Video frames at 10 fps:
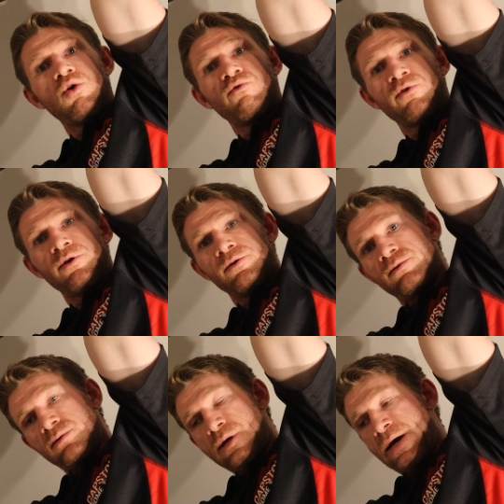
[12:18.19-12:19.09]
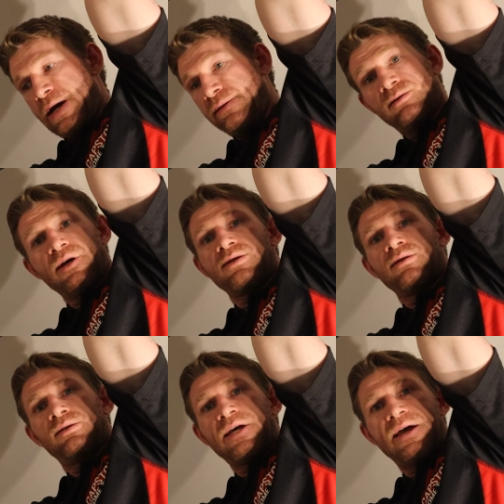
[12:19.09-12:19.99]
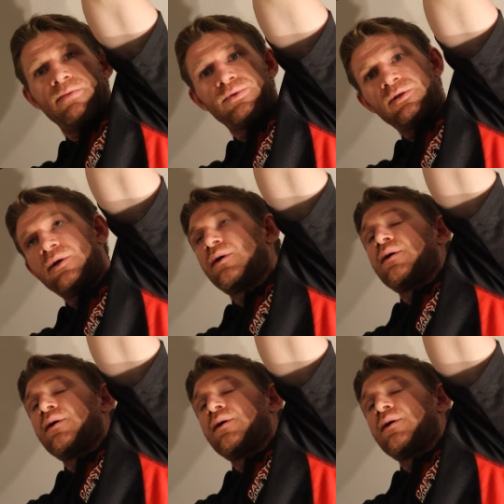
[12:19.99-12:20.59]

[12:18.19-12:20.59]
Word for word: over uh, tighten the tabs.